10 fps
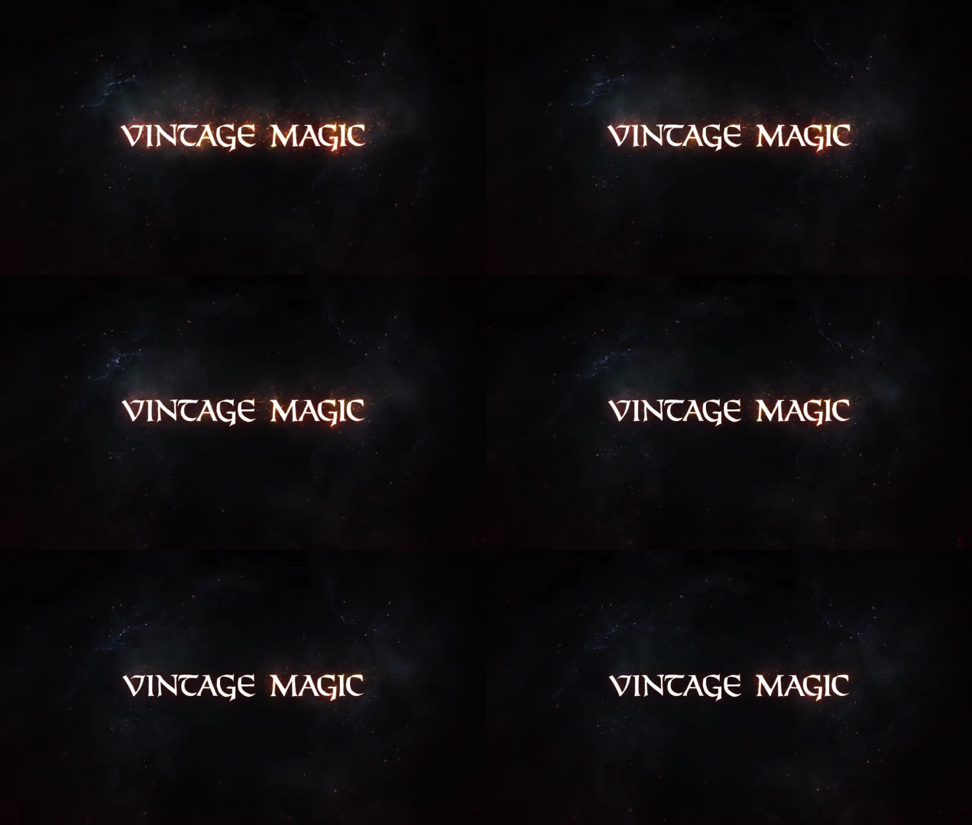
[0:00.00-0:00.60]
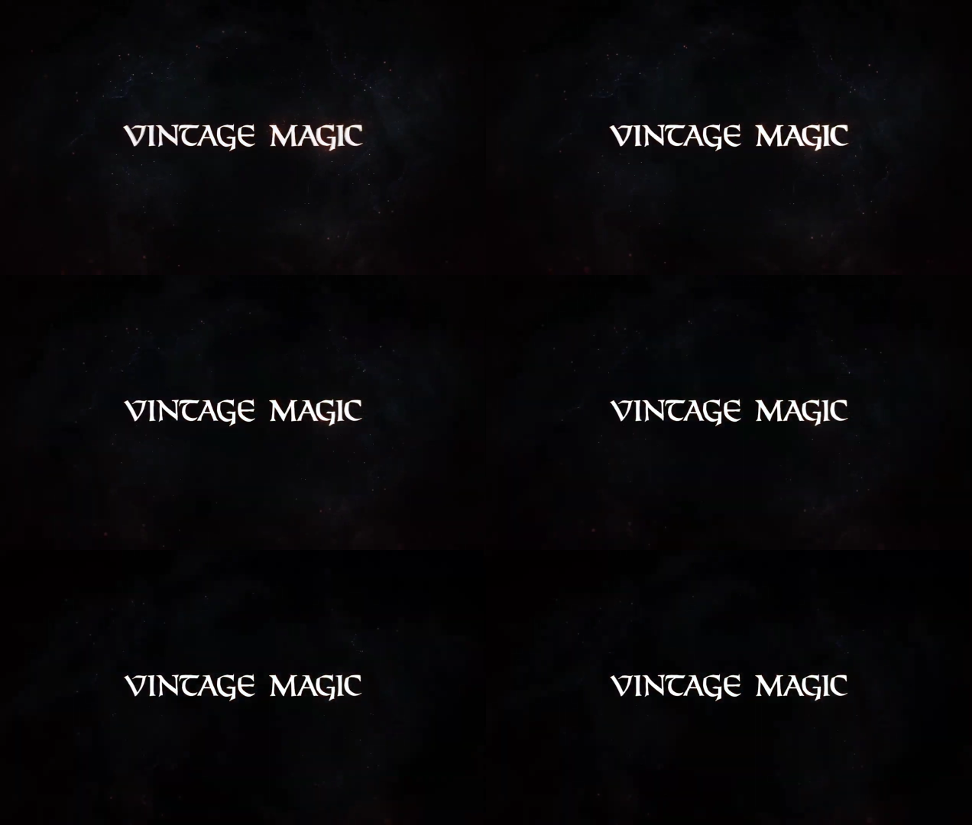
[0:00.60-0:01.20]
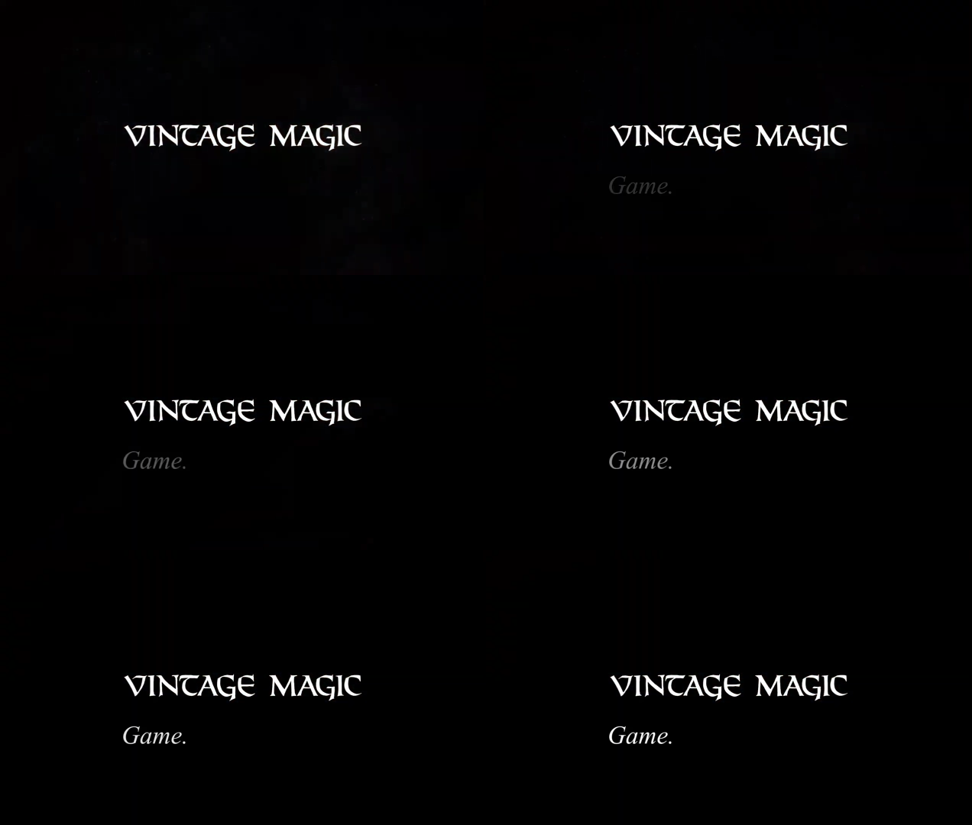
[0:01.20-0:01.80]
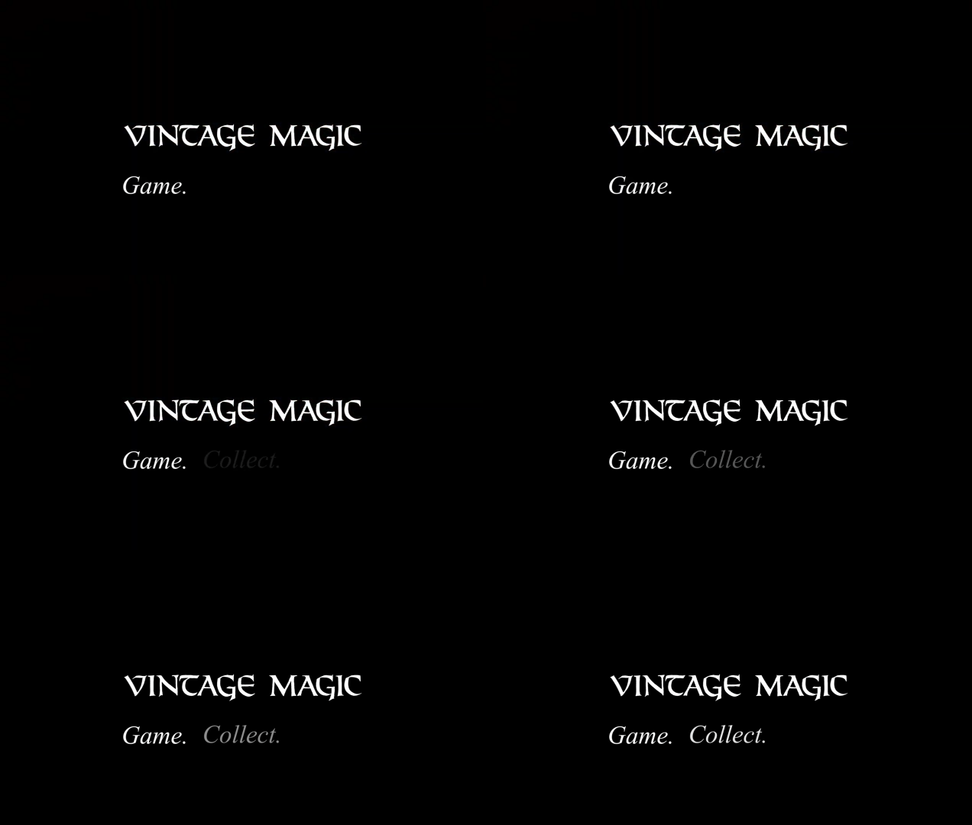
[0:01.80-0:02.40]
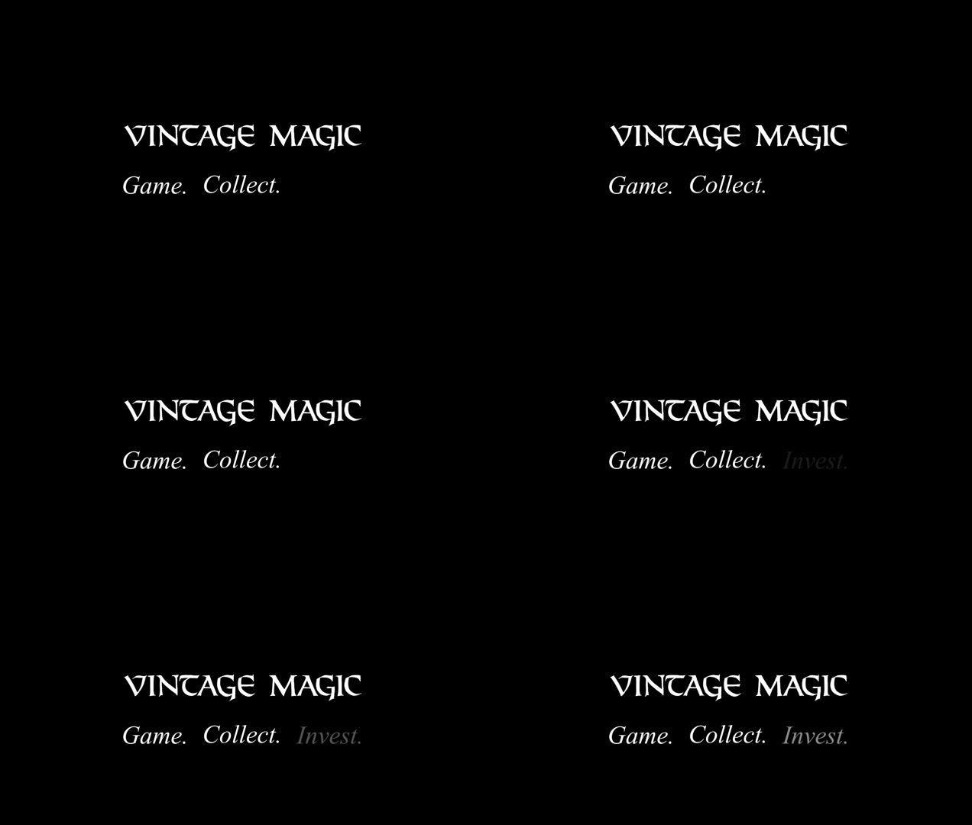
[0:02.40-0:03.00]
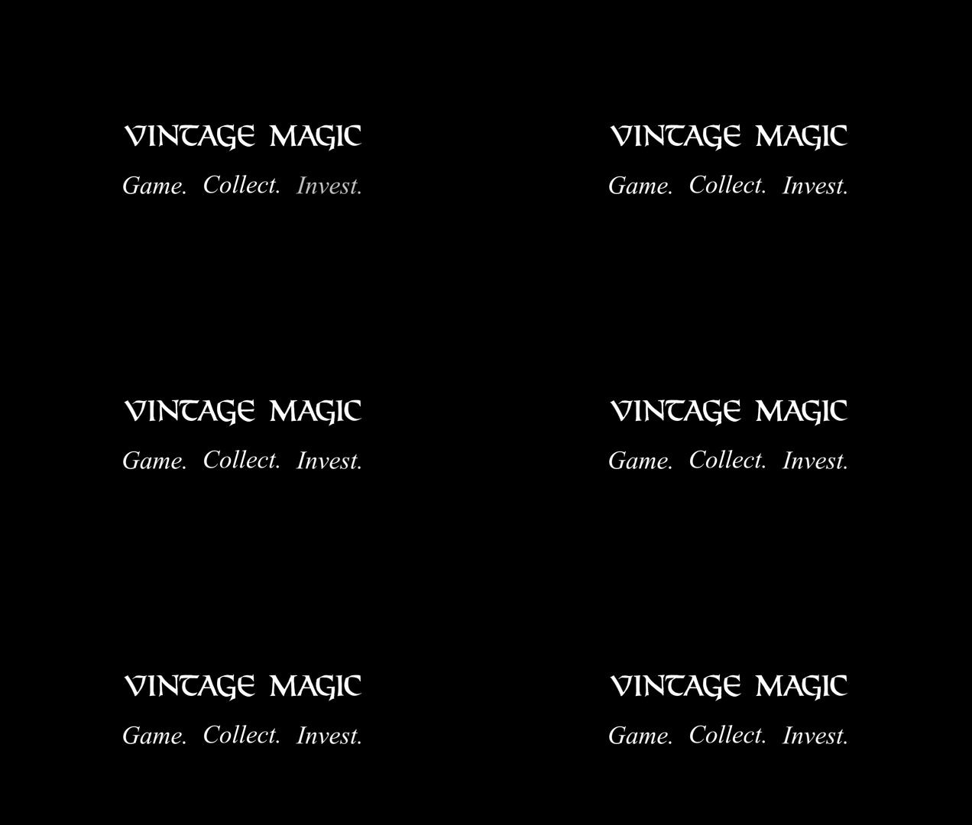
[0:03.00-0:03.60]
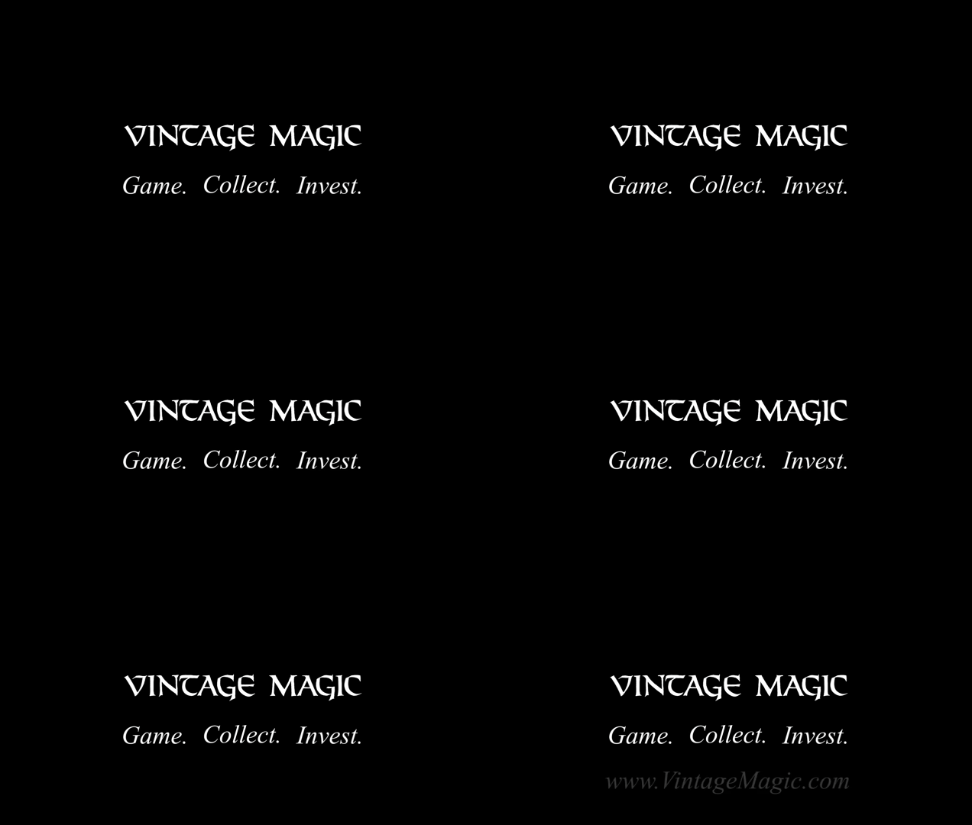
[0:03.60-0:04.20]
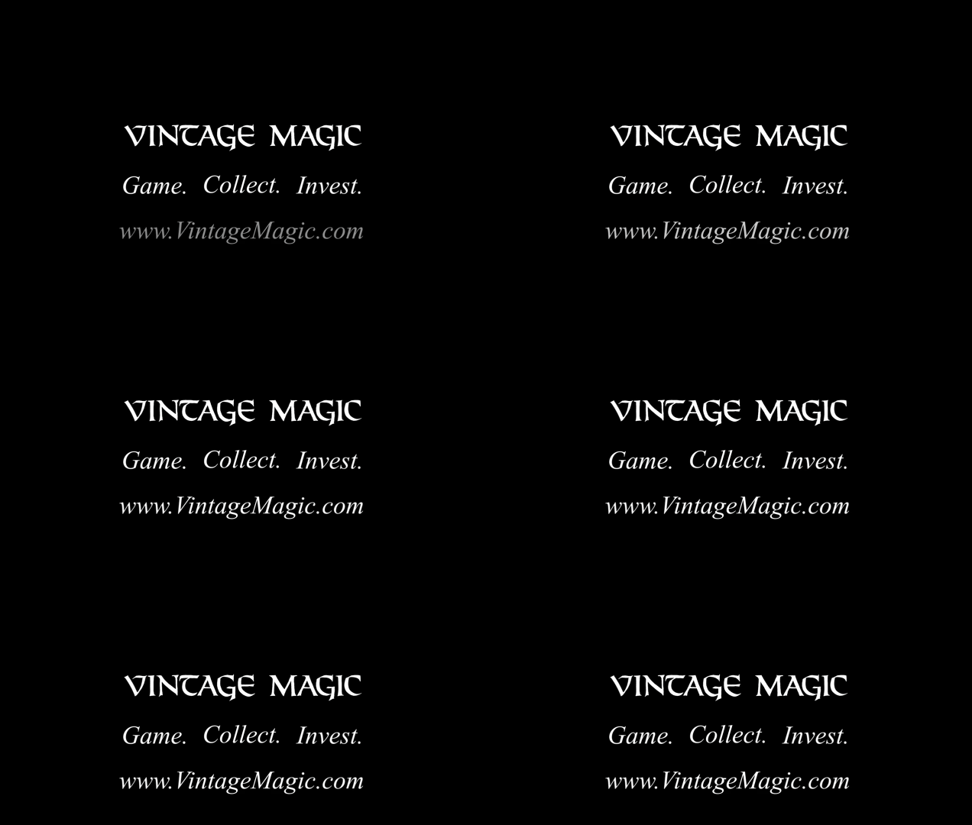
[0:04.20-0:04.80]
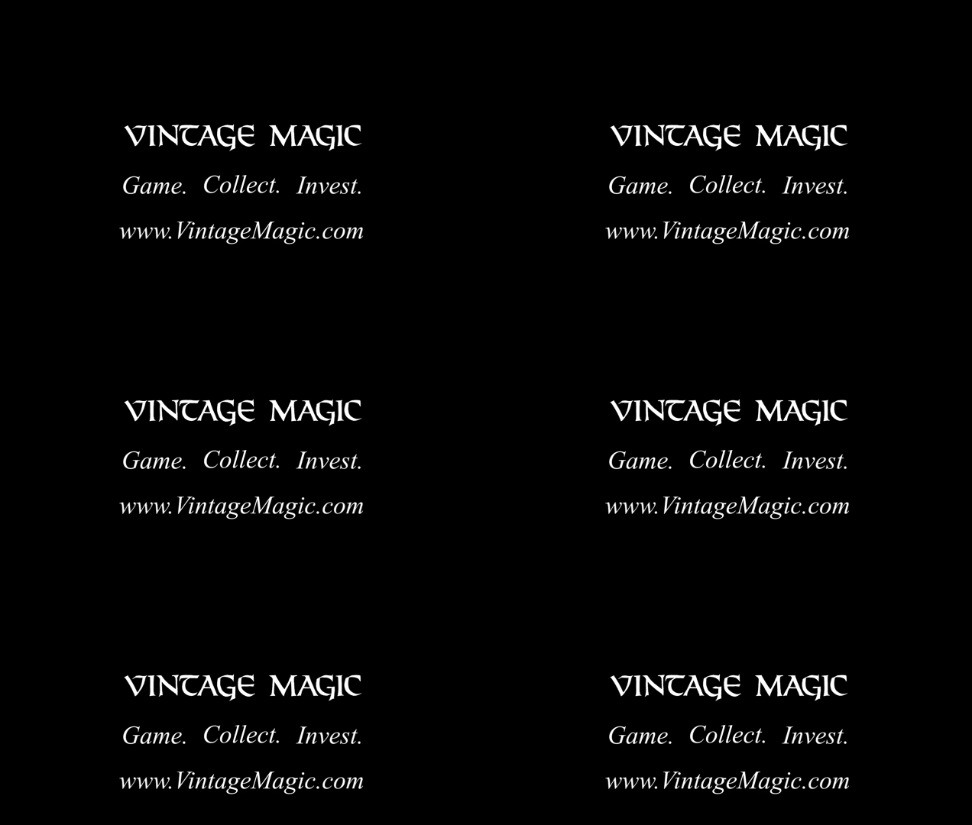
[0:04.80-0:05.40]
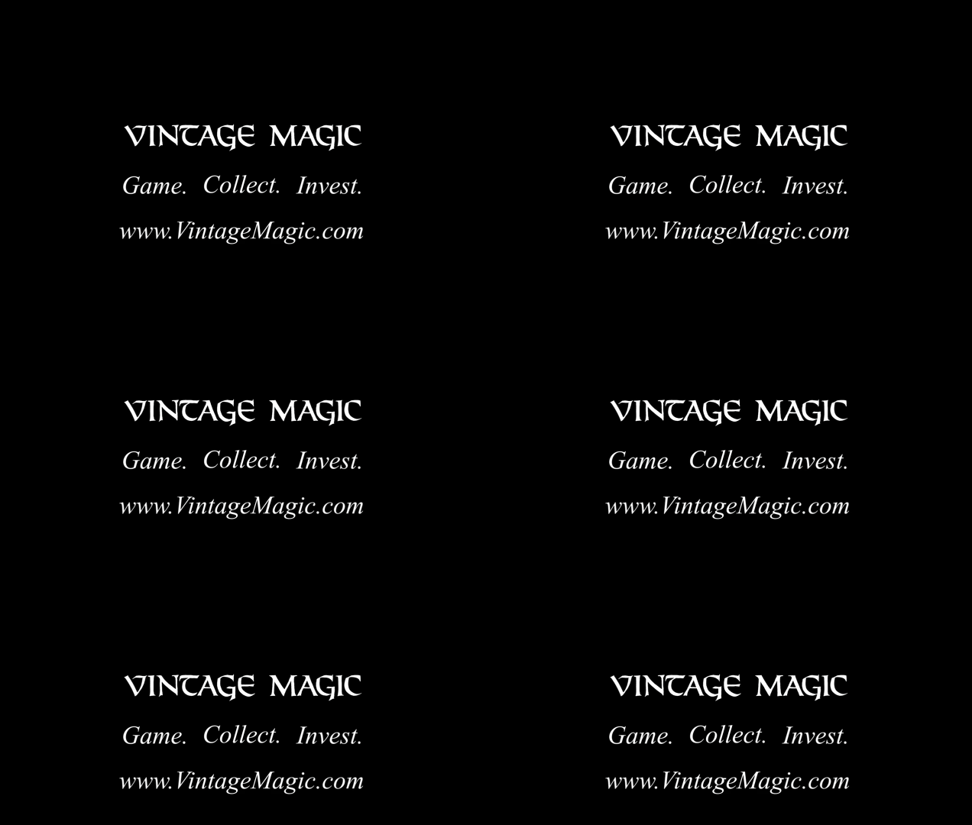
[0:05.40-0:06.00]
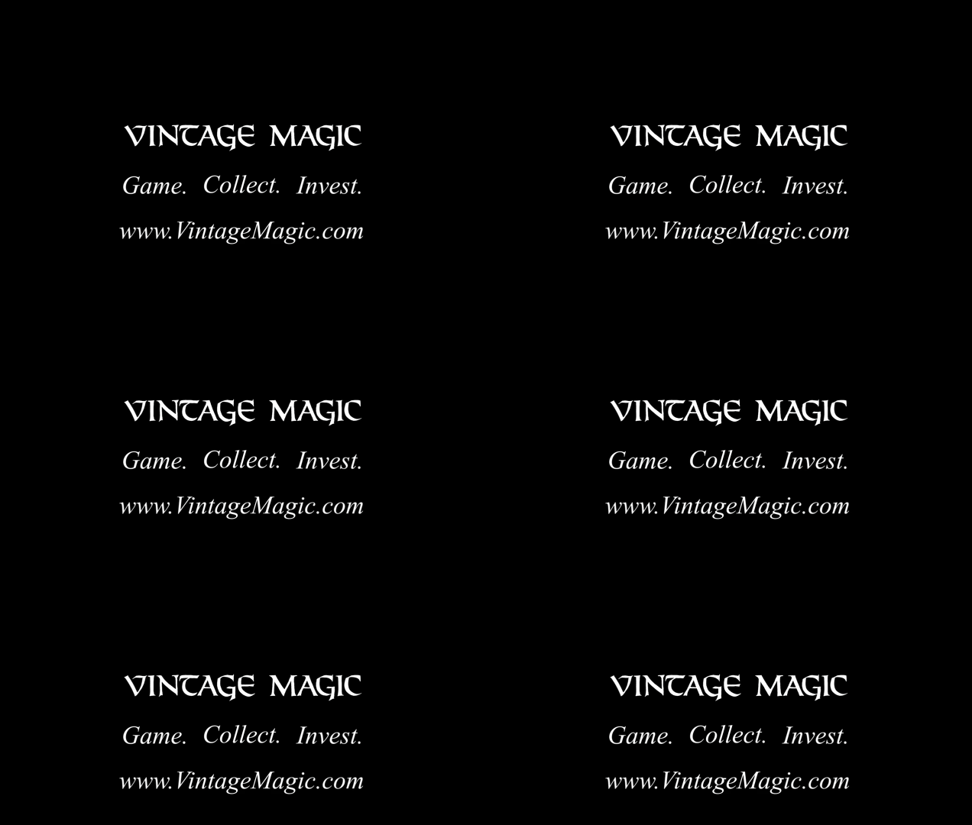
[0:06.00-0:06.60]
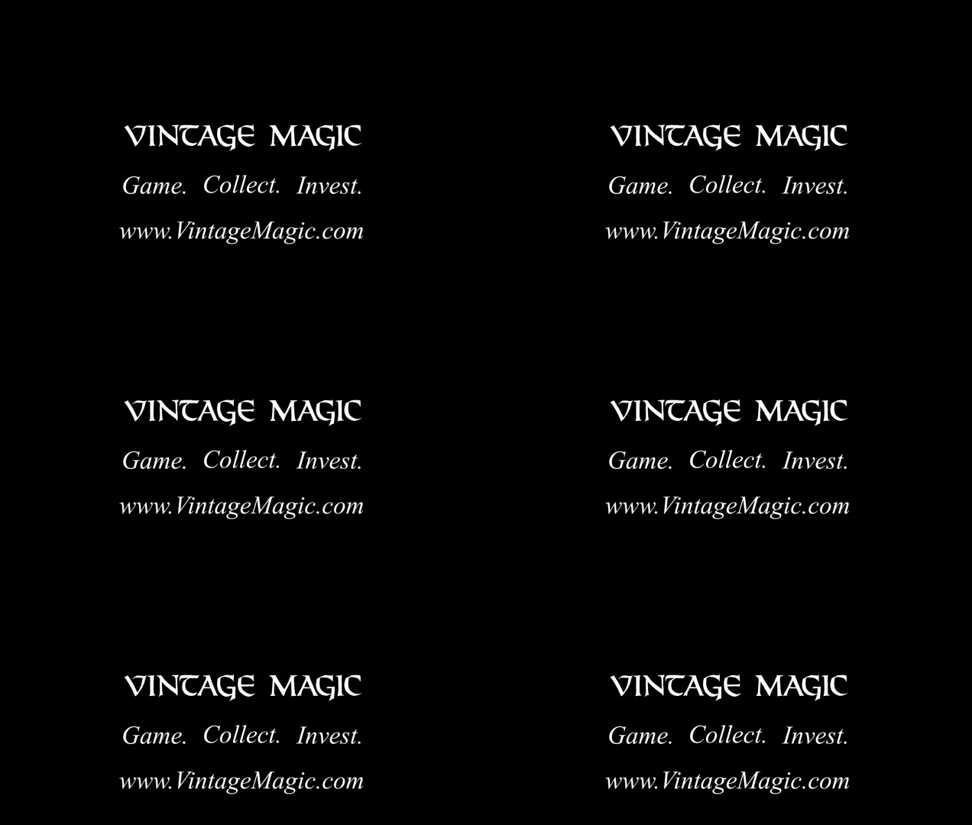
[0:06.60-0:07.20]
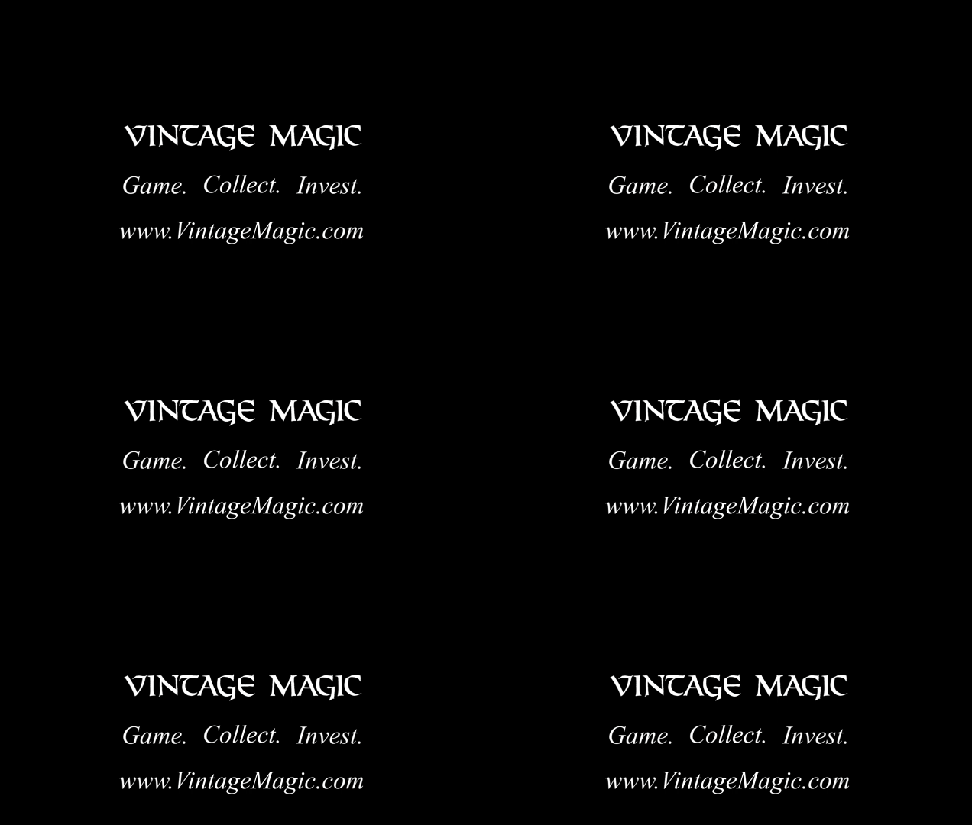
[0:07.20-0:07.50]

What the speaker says: No face is visible, so there are no lips to read.